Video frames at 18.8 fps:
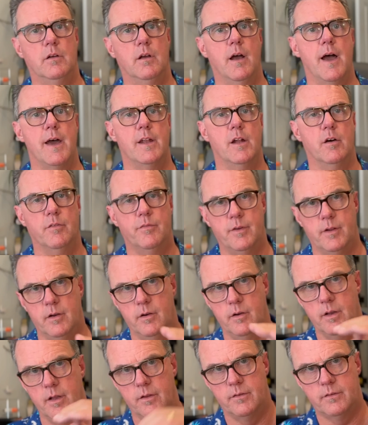Eid
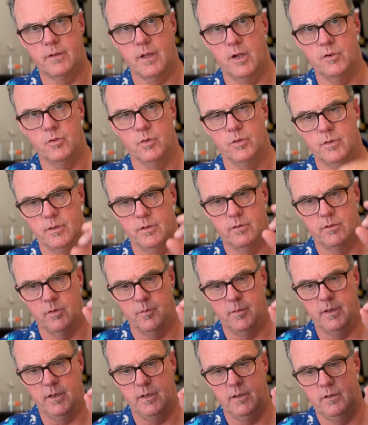al-Fitr is scheduled to
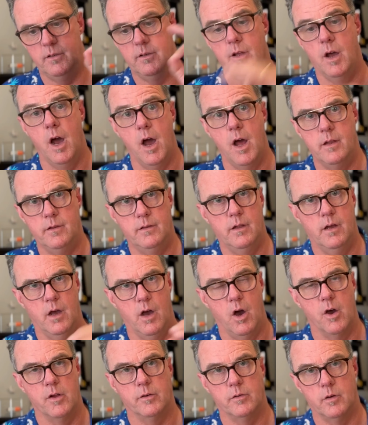be done
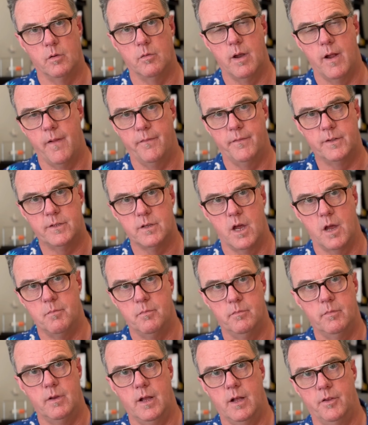on or around the
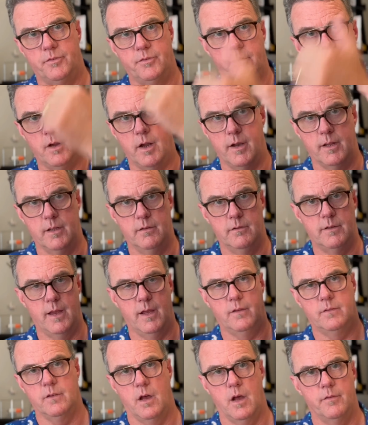time al-Sudani
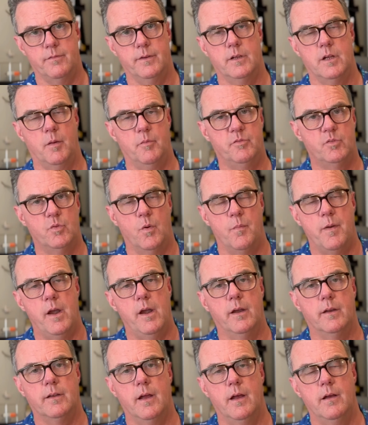takes off and comes to
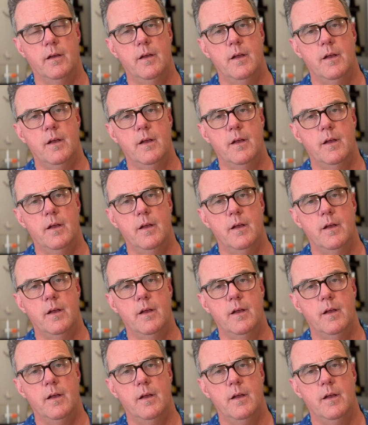America.